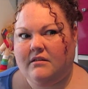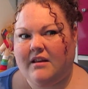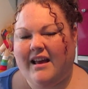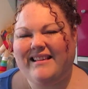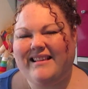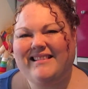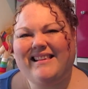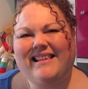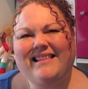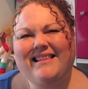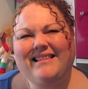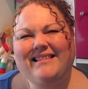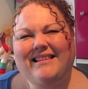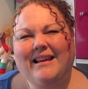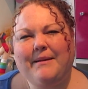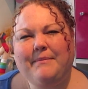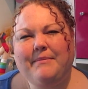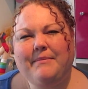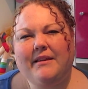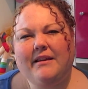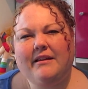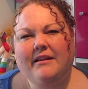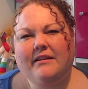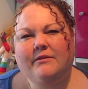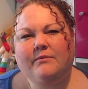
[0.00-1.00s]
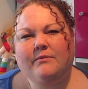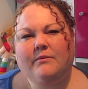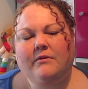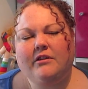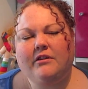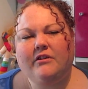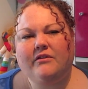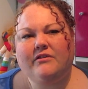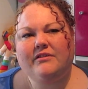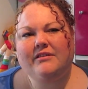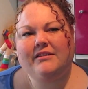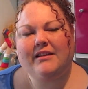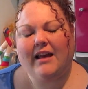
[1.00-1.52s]
Is that the same thing as what
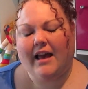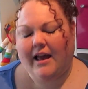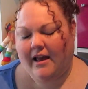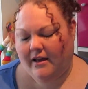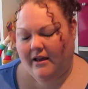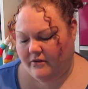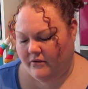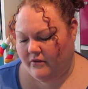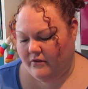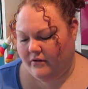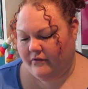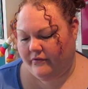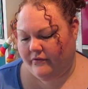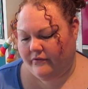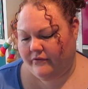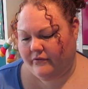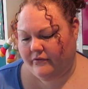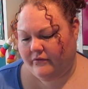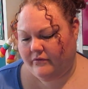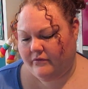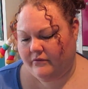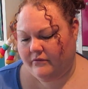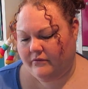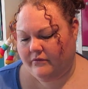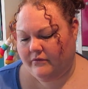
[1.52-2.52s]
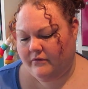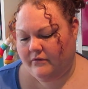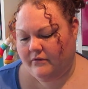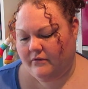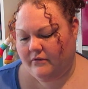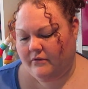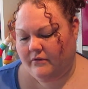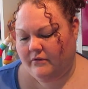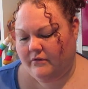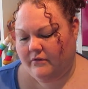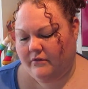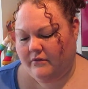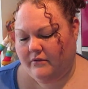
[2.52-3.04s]
you're scared of?
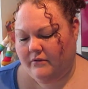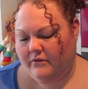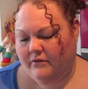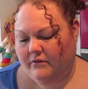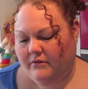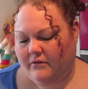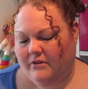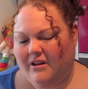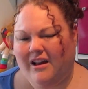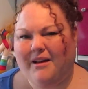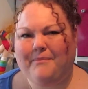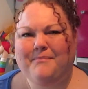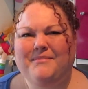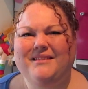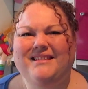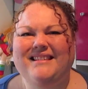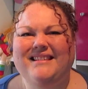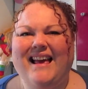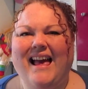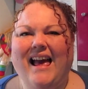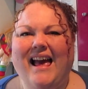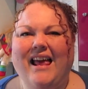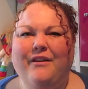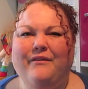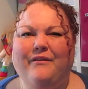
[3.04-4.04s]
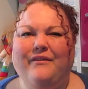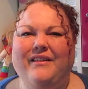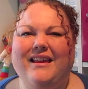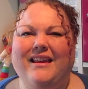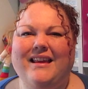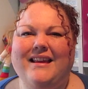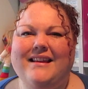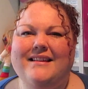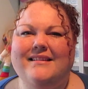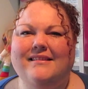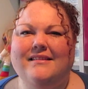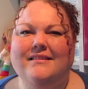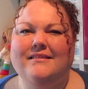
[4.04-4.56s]
I'm scared of
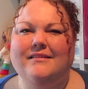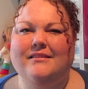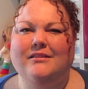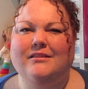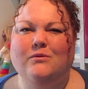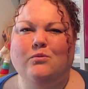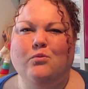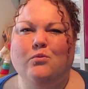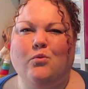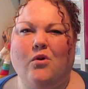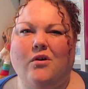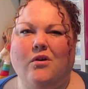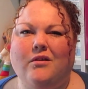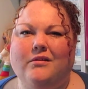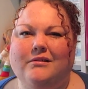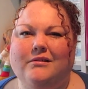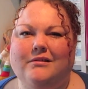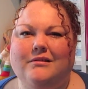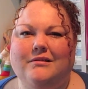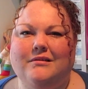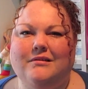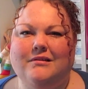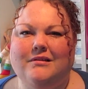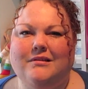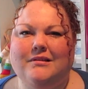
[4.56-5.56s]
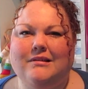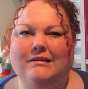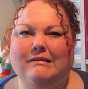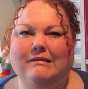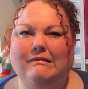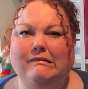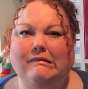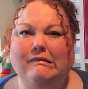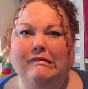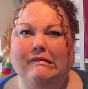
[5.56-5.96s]
geese and swans.